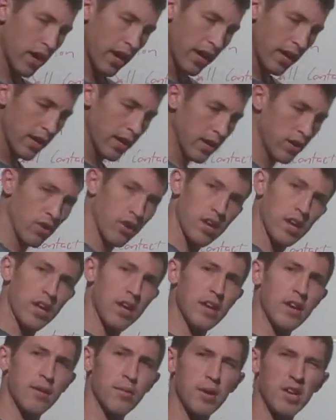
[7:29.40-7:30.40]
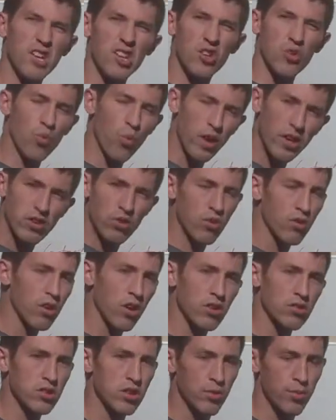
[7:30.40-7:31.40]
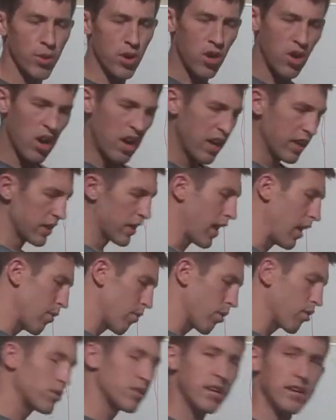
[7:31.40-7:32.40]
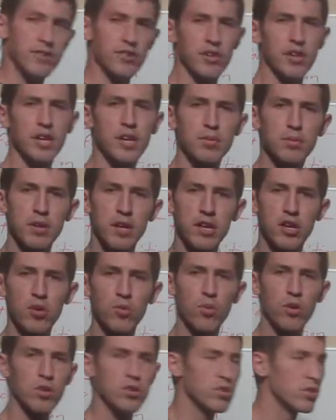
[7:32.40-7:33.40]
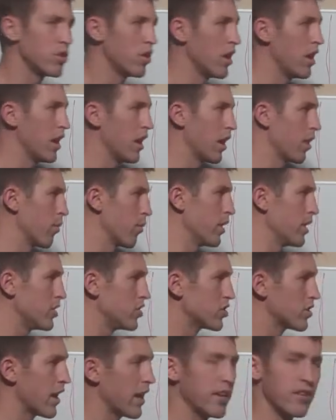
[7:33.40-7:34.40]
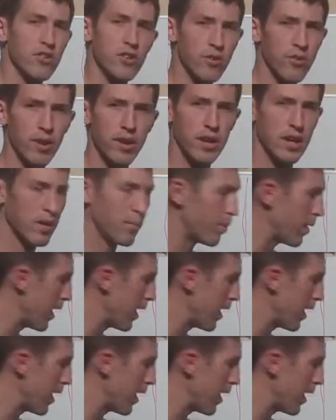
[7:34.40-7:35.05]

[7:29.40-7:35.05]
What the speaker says: You end up getting way too close to the ball, can't rotate your hips like you want to, and really just can't generate any